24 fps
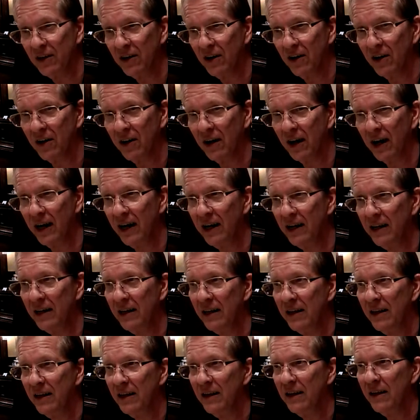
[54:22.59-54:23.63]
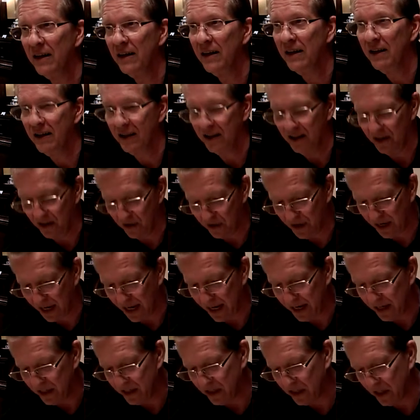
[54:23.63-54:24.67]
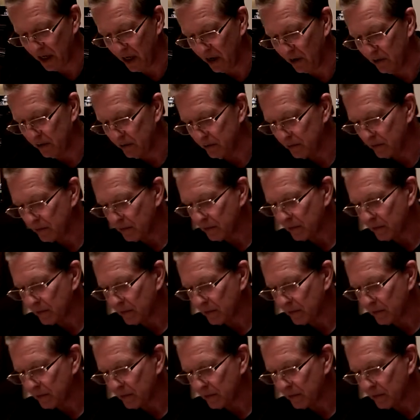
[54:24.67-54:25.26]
All right? Mm-hmm. Okay, so